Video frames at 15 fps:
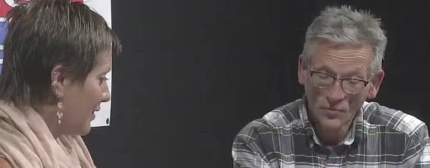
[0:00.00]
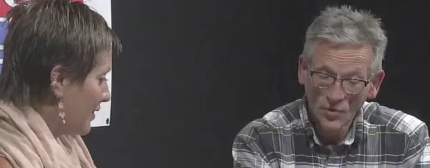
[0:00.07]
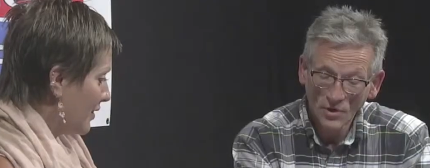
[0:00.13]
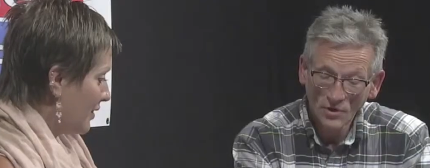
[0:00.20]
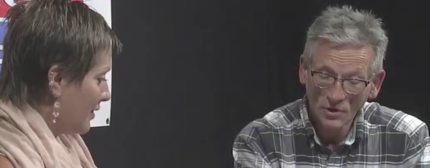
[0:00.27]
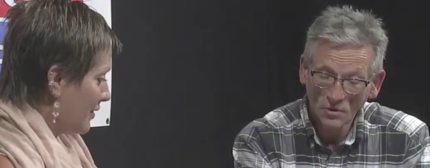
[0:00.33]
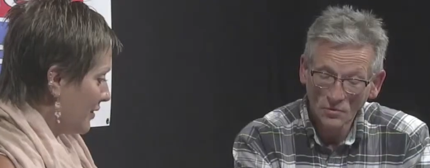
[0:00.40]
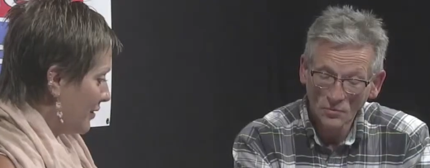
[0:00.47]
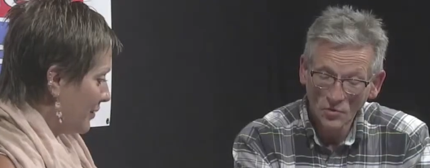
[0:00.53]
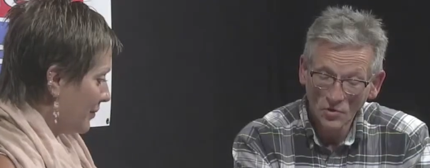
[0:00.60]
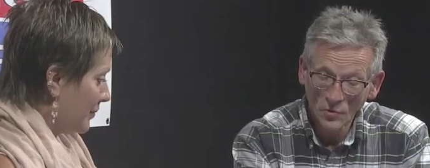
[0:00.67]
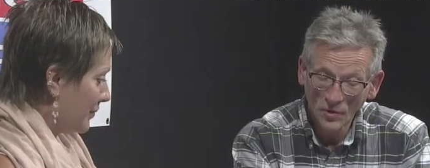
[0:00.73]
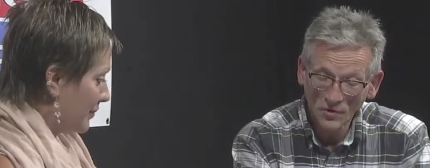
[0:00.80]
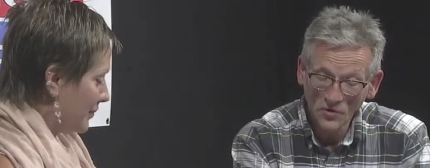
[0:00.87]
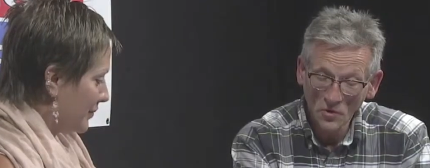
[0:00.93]
Speaker 1: brought a little book
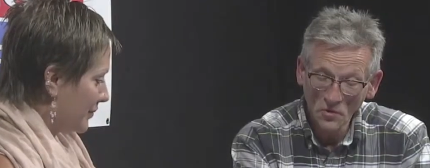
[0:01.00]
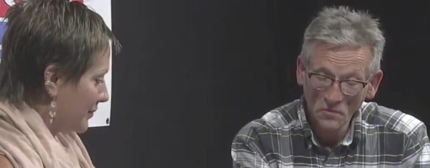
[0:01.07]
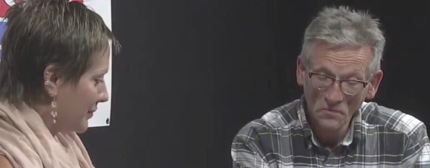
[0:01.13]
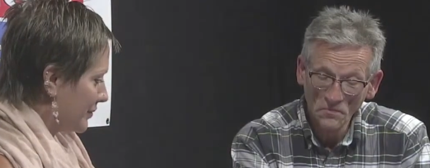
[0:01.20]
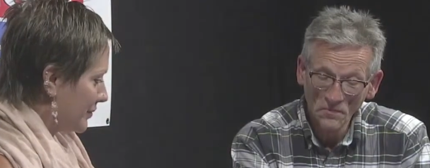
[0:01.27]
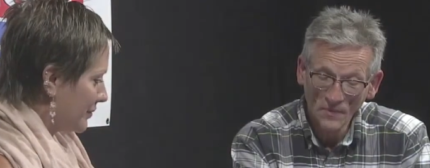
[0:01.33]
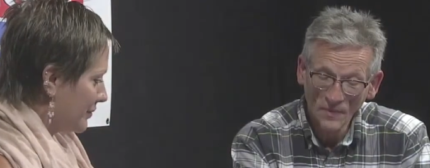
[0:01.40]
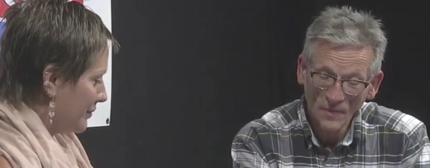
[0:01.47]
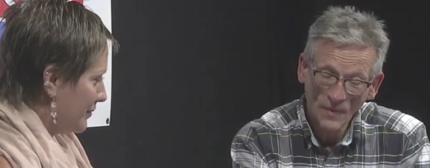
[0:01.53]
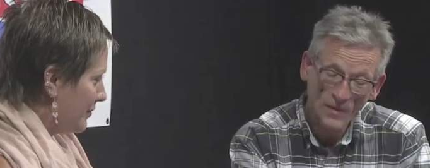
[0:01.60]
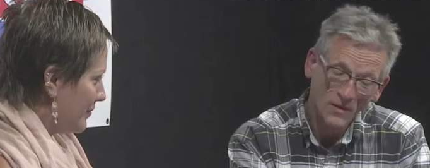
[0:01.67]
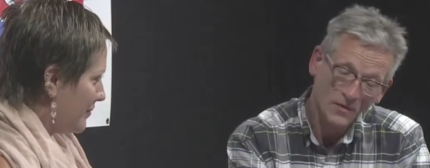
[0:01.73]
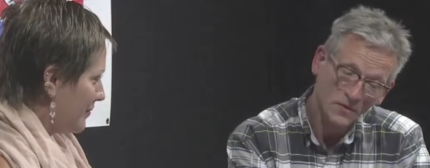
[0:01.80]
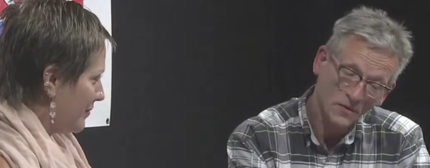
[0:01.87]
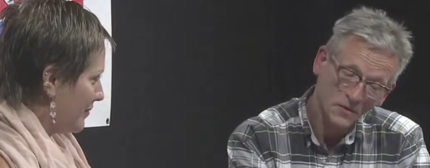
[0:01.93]
with you.
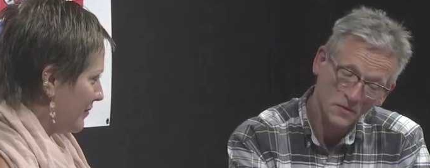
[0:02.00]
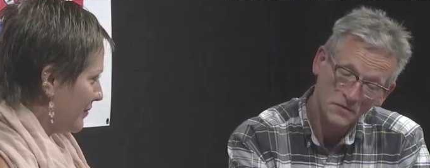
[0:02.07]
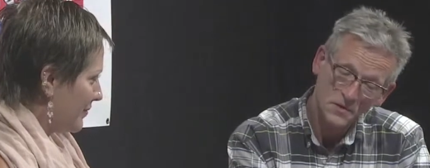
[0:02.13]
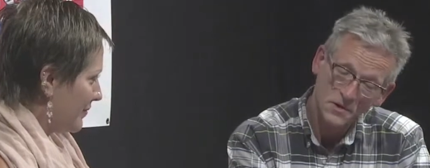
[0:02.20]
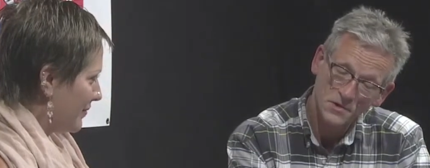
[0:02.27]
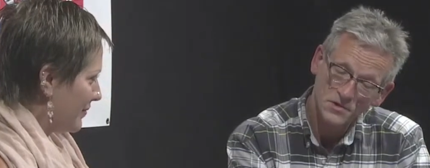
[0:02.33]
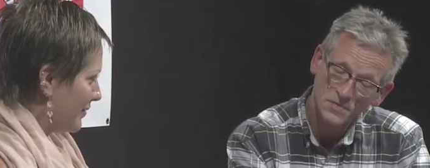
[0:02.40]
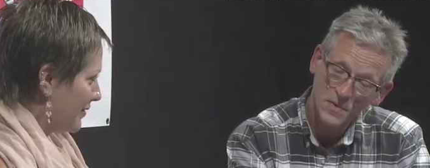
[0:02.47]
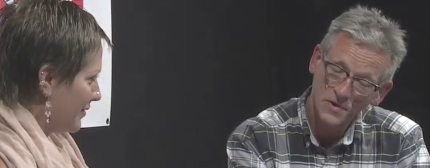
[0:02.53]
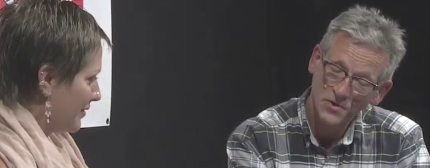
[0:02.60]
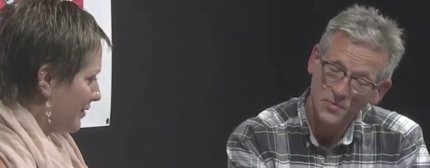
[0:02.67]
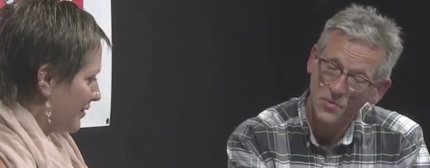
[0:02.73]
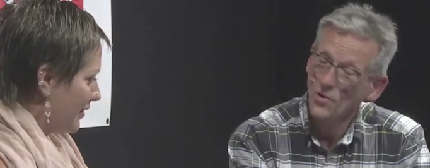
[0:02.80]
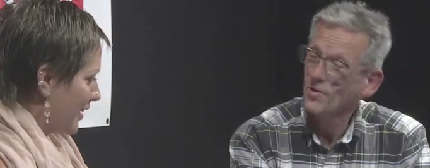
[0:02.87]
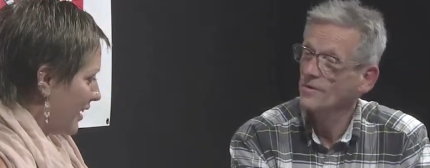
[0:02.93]
Tell us about the
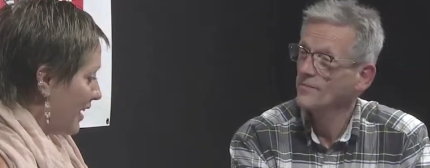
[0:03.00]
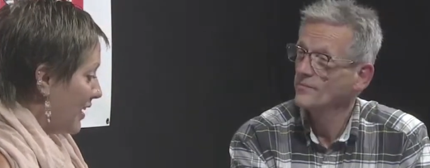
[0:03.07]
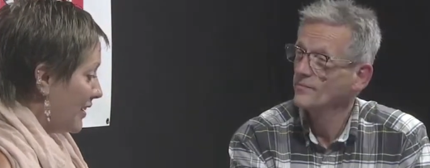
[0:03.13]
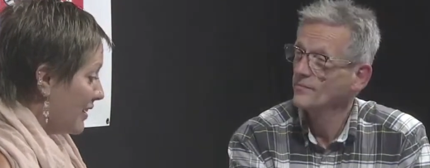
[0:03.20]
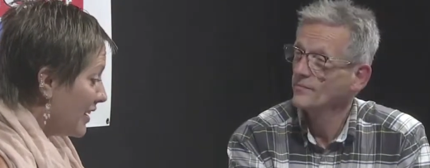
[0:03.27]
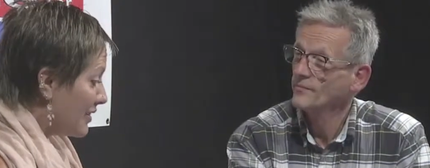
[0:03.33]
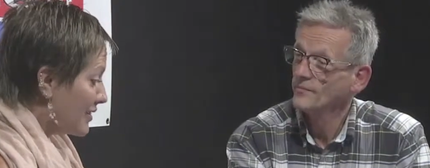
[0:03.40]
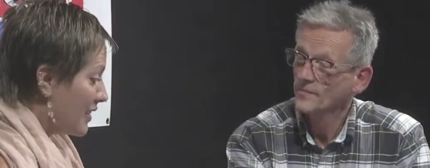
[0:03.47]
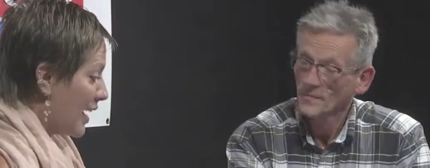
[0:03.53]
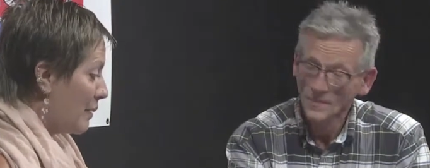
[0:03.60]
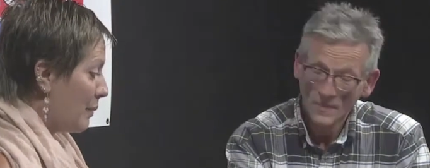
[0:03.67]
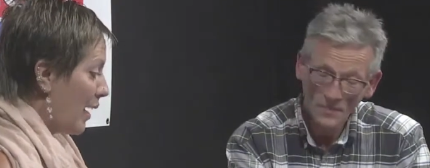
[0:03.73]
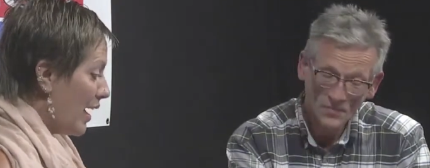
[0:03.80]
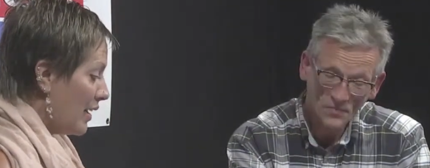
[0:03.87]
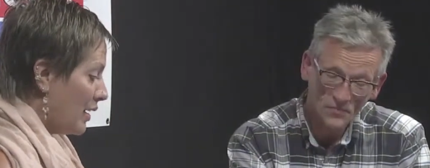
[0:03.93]
book.
Speaker 2: Yes, I
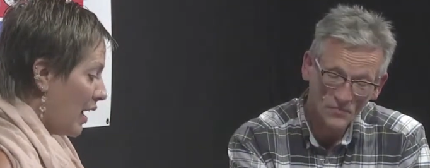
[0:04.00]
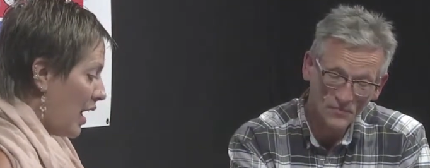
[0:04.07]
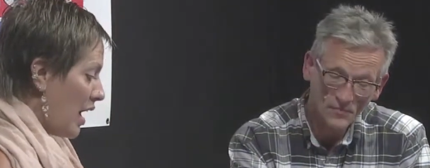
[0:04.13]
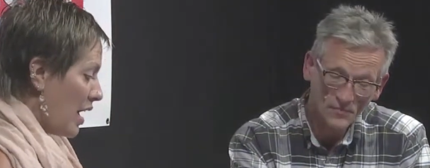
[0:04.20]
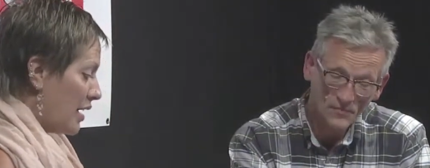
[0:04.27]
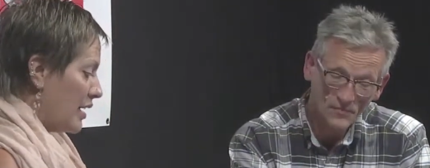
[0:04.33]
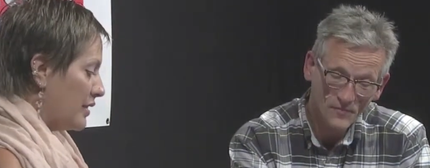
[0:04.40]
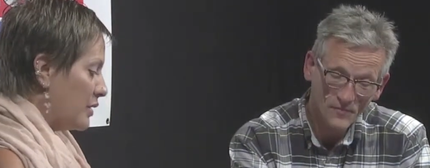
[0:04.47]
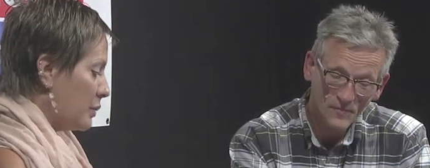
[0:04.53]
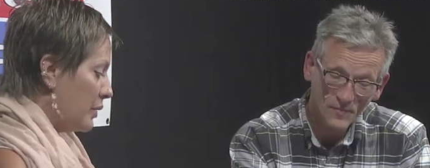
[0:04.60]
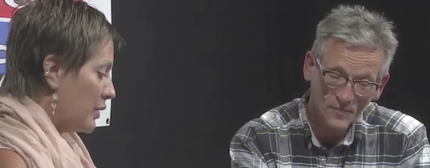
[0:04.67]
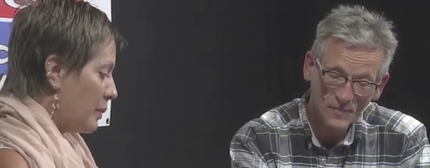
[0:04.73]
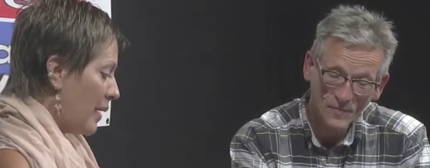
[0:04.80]
brought, it's a book